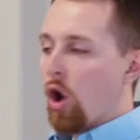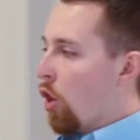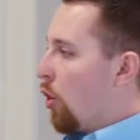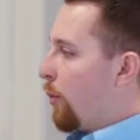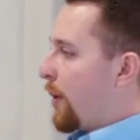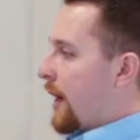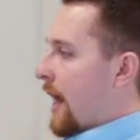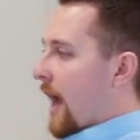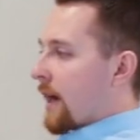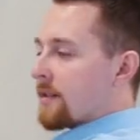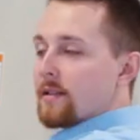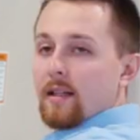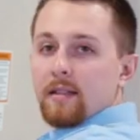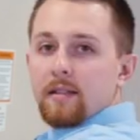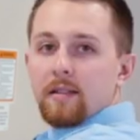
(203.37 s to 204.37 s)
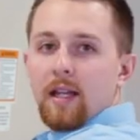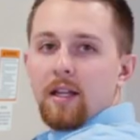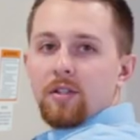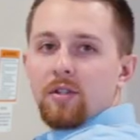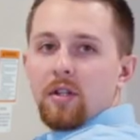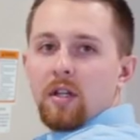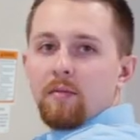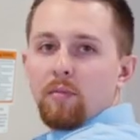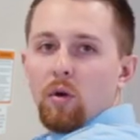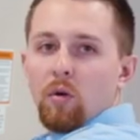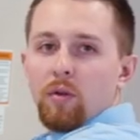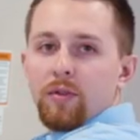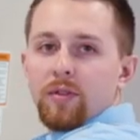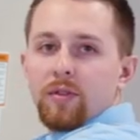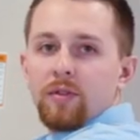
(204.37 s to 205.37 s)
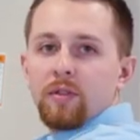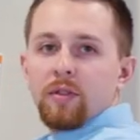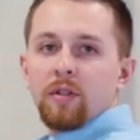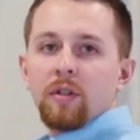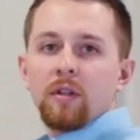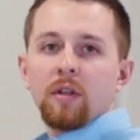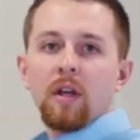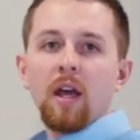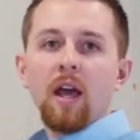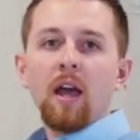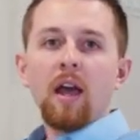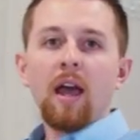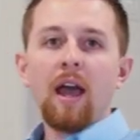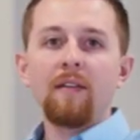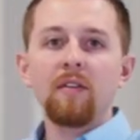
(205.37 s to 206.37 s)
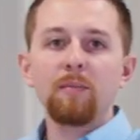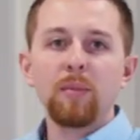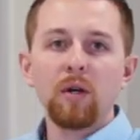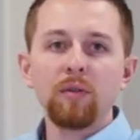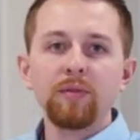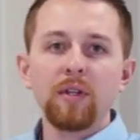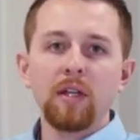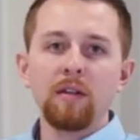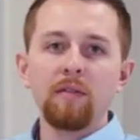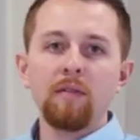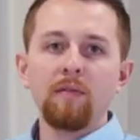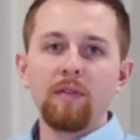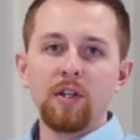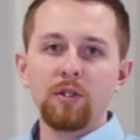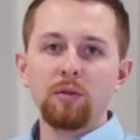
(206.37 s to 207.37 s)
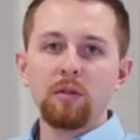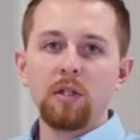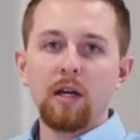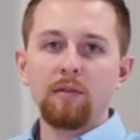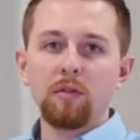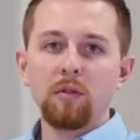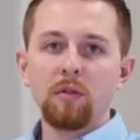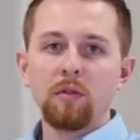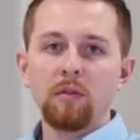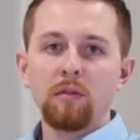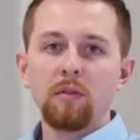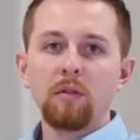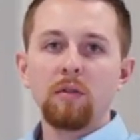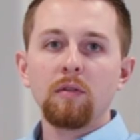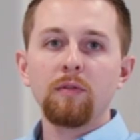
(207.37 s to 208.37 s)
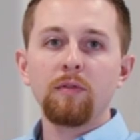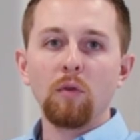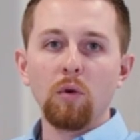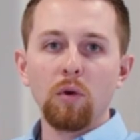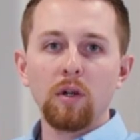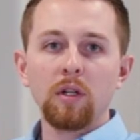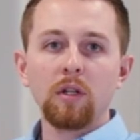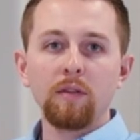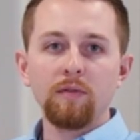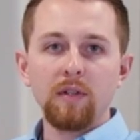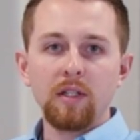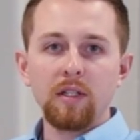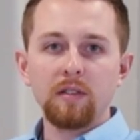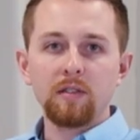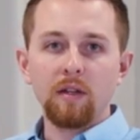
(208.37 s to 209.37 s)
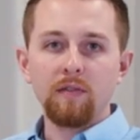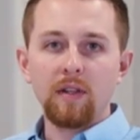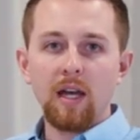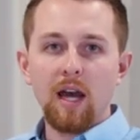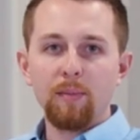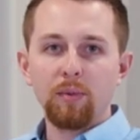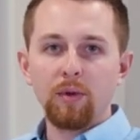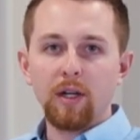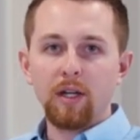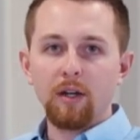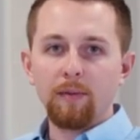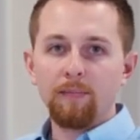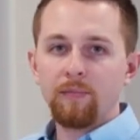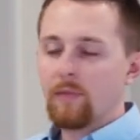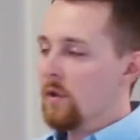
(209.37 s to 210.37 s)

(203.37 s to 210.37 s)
Open access tensioning bolts have a built-in visual level for convenience of the operator.